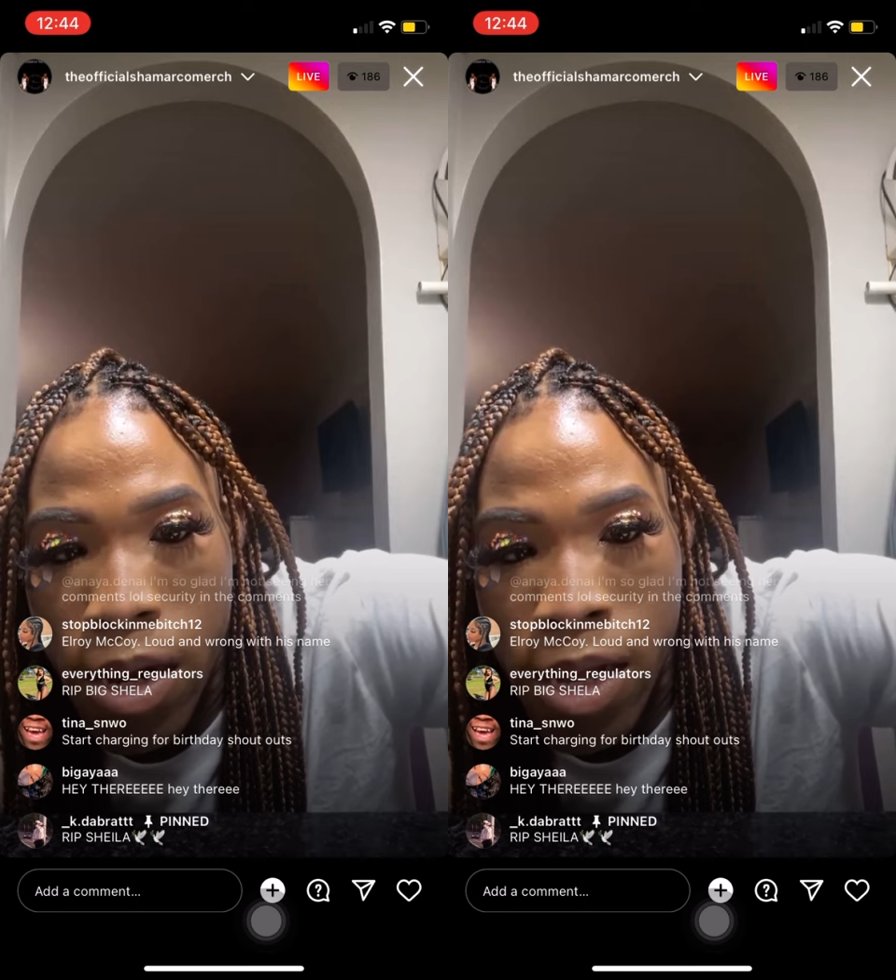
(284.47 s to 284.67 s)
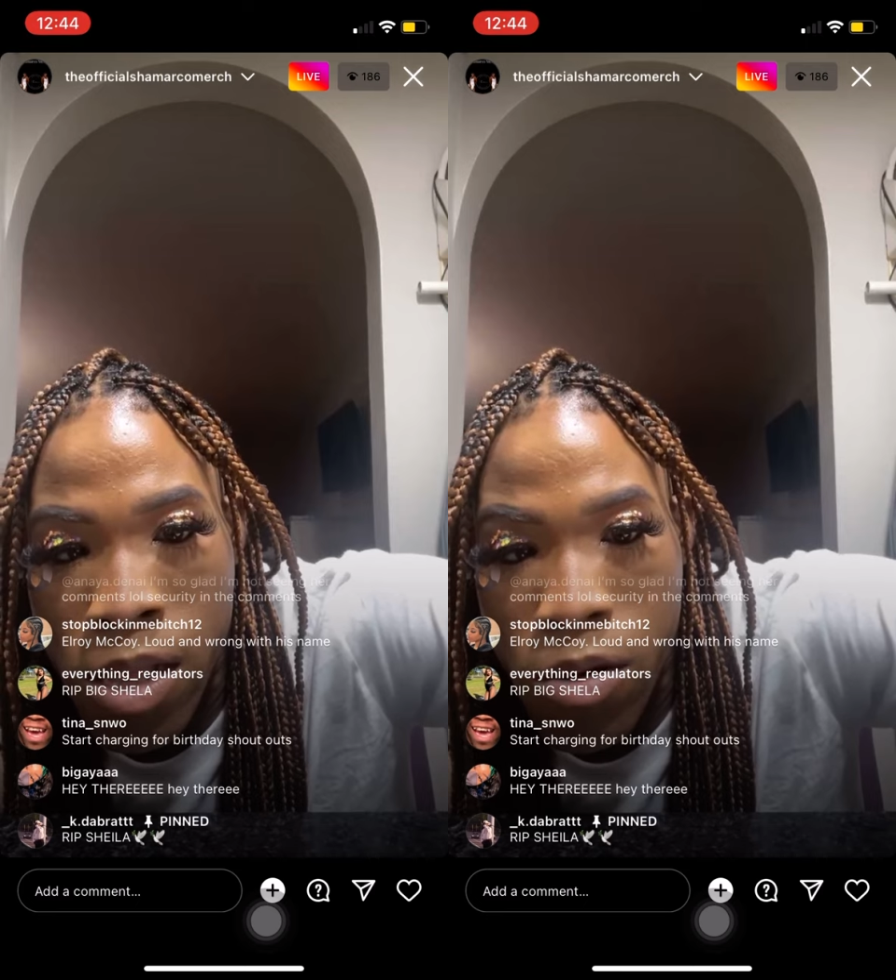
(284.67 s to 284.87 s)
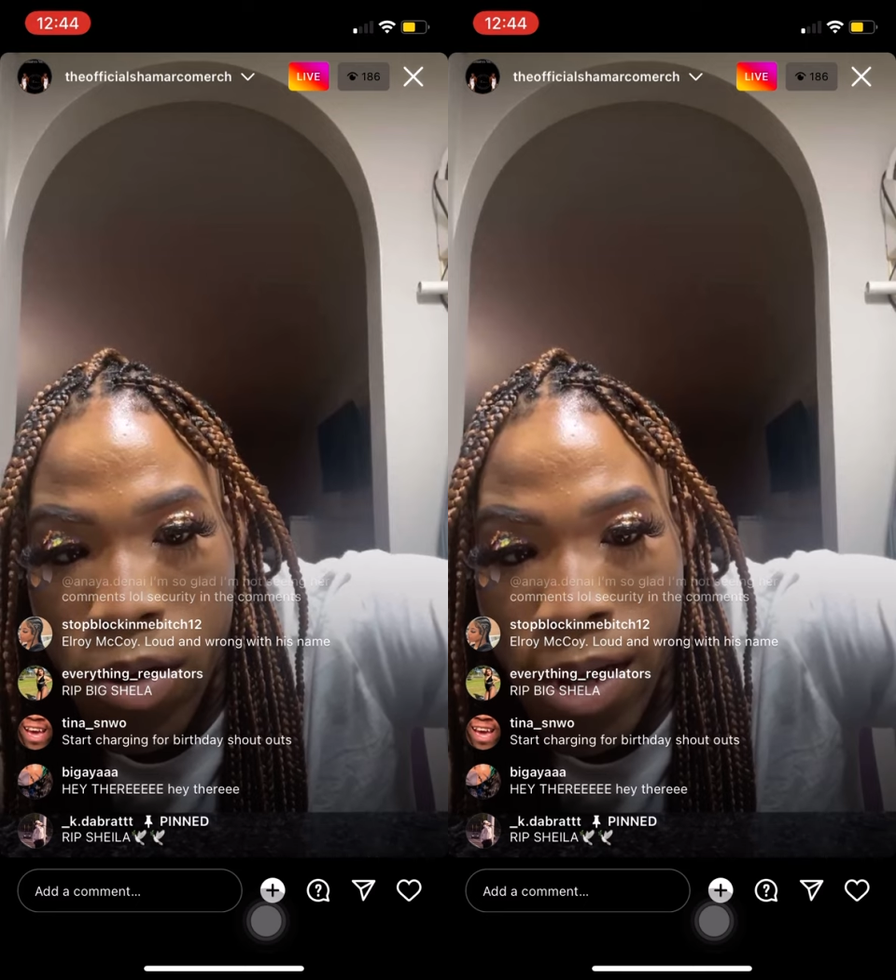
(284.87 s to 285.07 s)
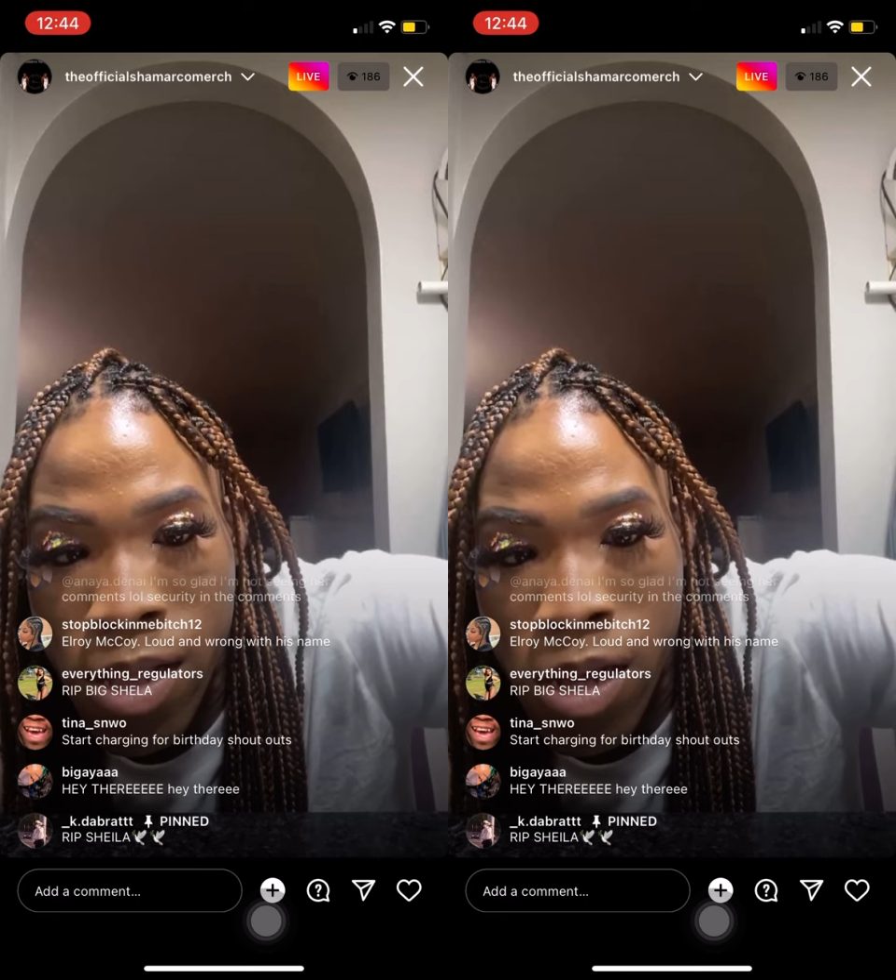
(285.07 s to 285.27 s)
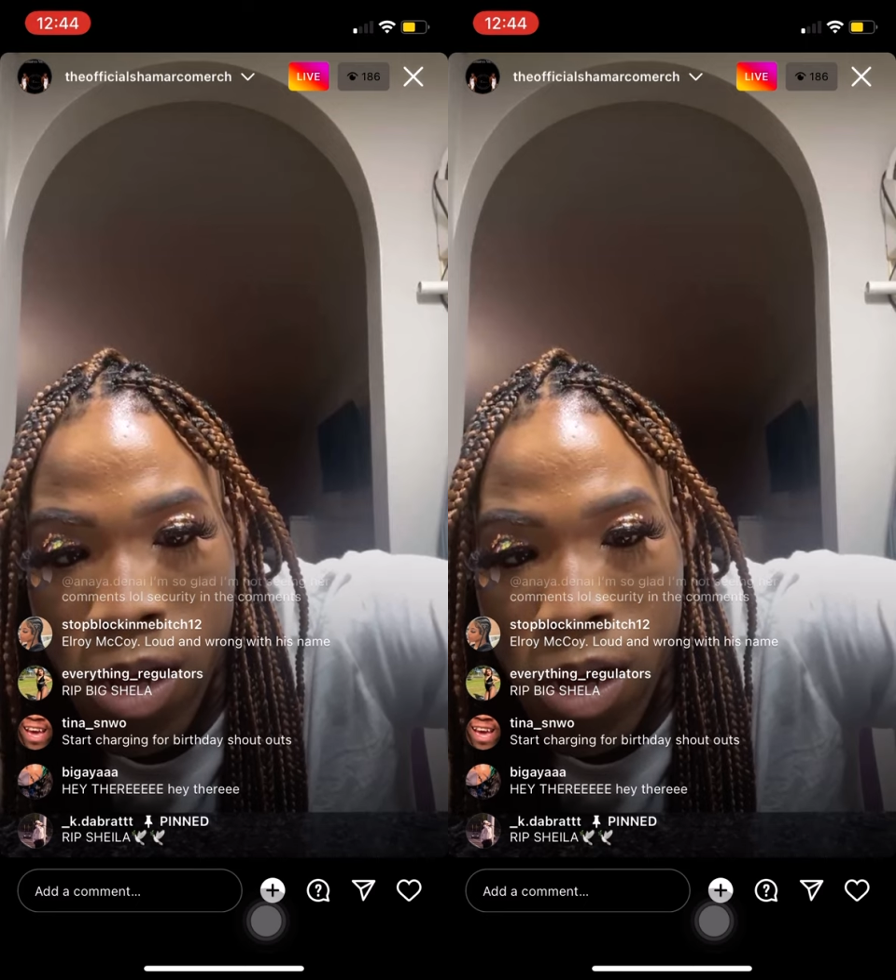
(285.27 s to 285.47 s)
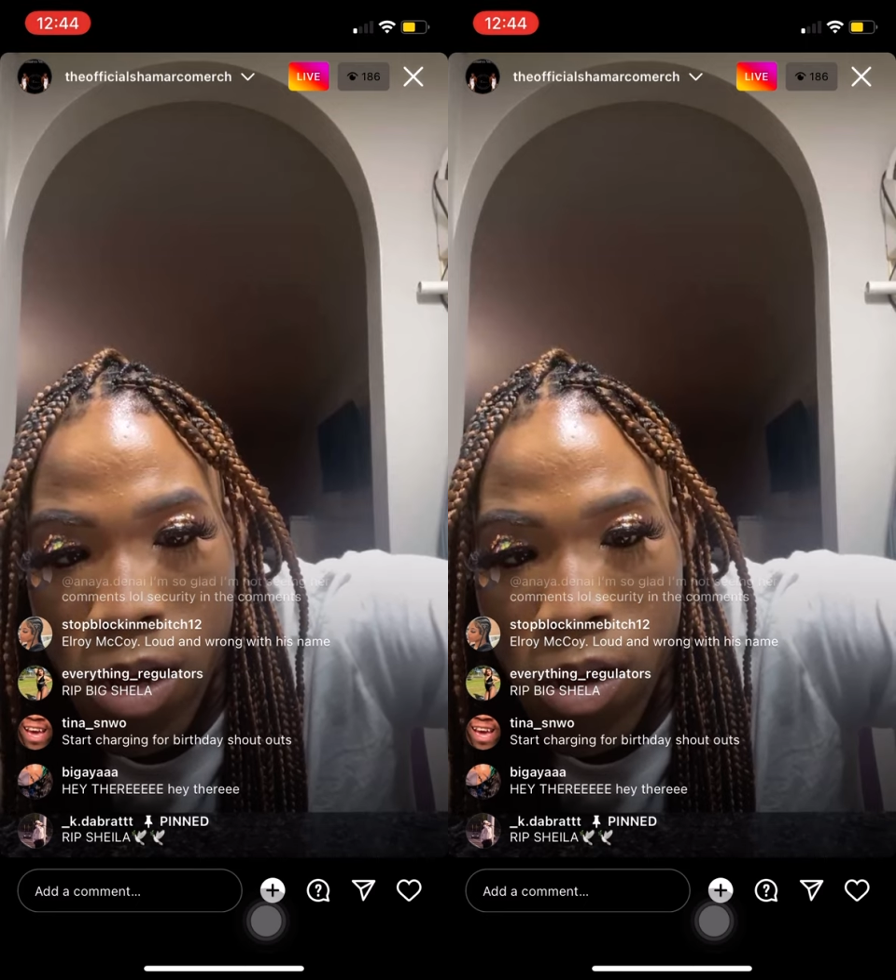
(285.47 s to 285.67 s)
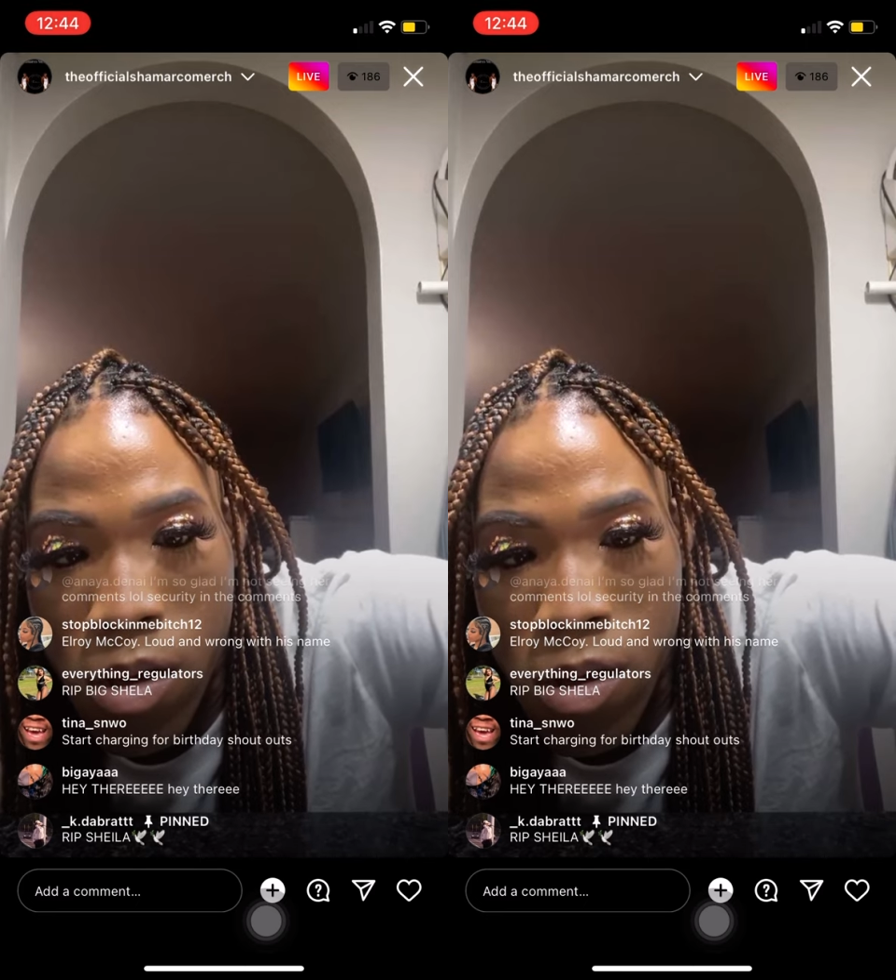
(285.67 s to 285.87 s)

I said what I said.